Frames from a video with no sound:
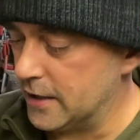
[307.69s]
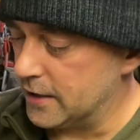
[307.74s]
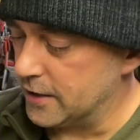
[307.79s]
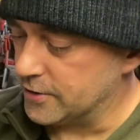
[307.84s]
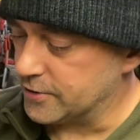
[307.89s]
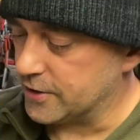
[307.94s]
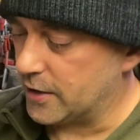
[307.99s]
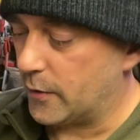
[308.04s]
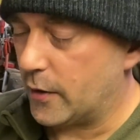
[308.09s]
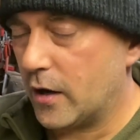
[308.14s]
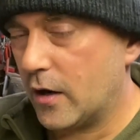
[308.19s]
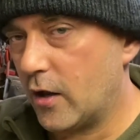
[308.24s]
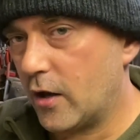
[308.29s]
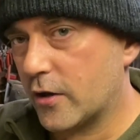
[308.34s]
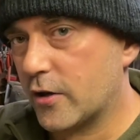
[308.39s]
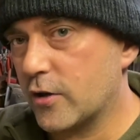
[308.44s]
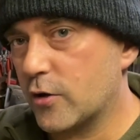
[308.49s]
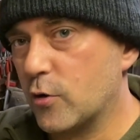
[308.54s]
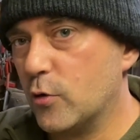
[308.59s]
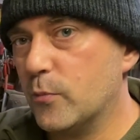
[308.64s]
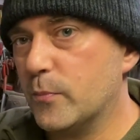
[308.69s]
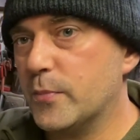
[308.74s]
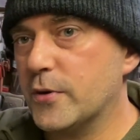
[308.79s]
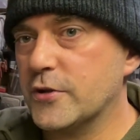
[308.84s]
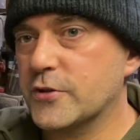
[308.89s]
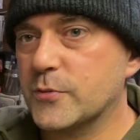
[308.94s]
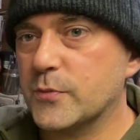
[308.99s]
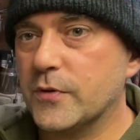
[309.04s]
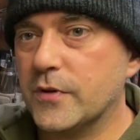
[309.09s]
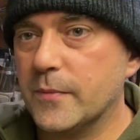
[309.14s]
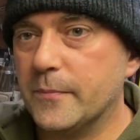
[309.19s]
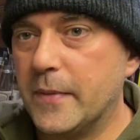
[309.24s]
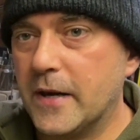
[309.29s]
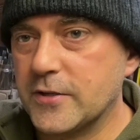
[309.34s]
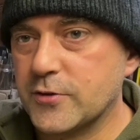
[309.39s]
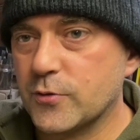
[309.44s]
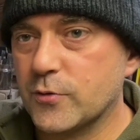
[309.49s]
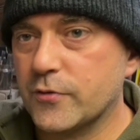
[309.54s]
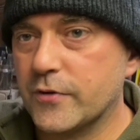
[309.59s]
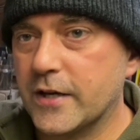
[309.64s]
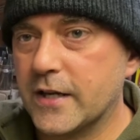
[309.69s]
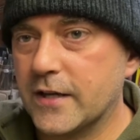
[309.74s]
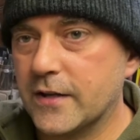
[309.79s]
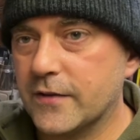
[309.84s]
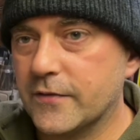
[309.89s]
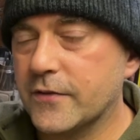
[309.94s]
So I like a compass with a bezel ring